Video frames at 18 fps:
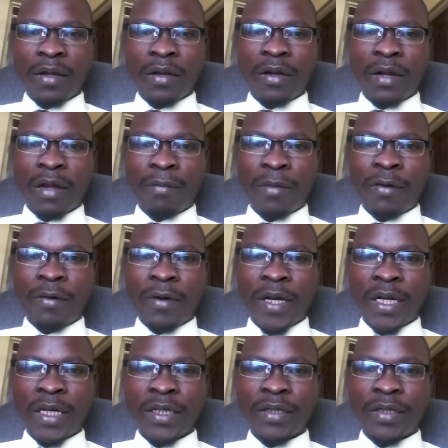Number
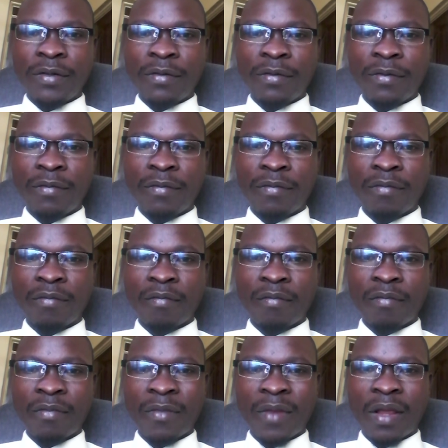one,
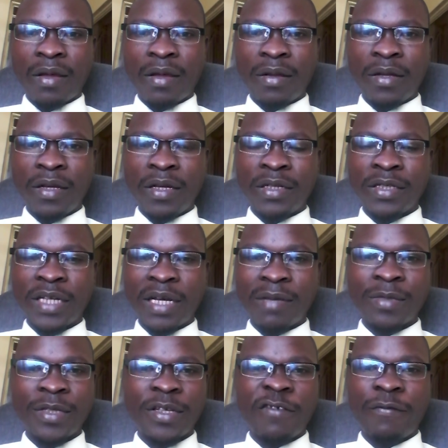in
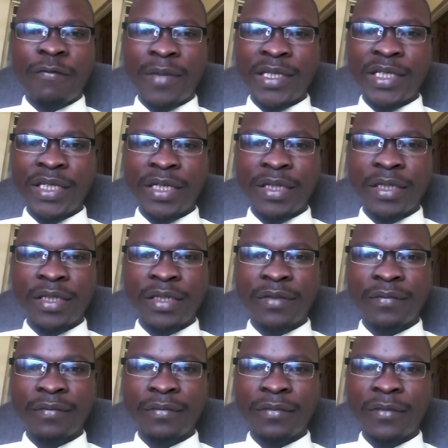terms of
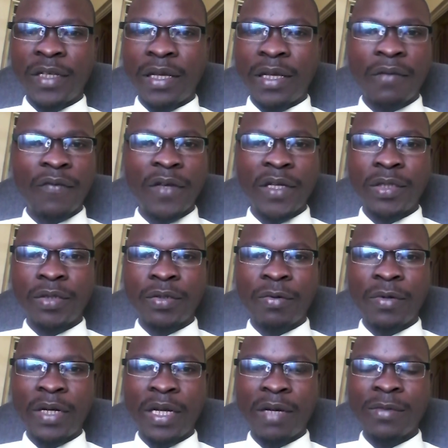messaging, give it to
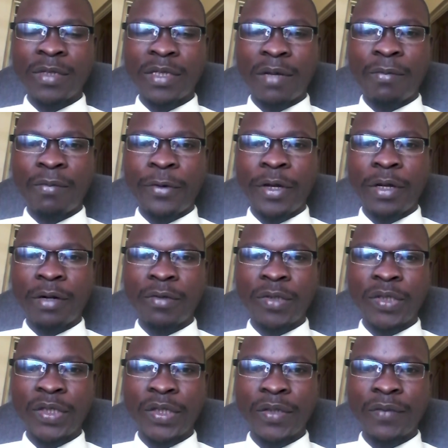William Samoei
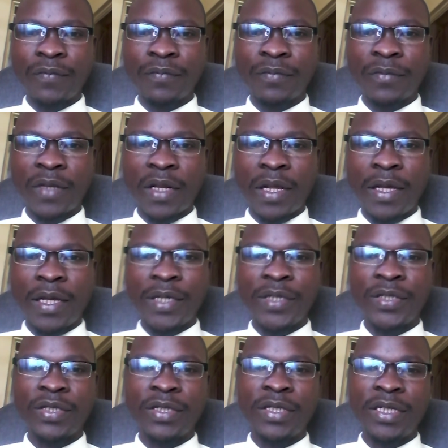Ruto. He
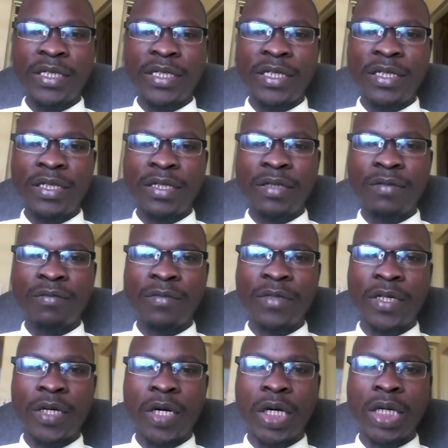is leading
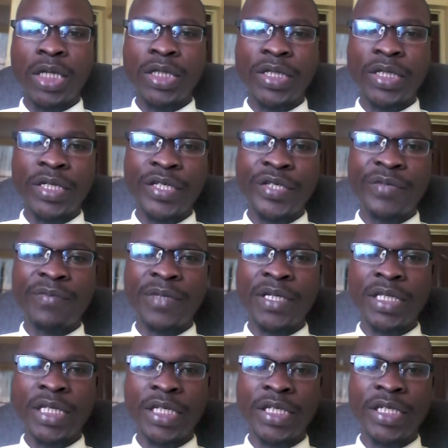because his
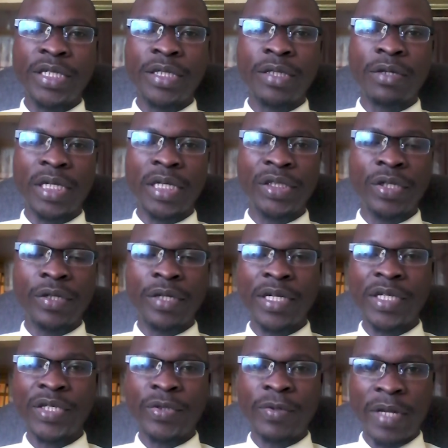messaging
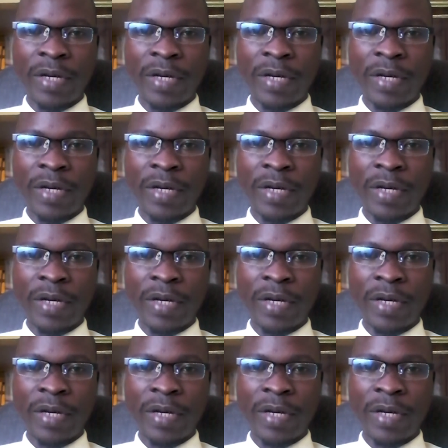resonates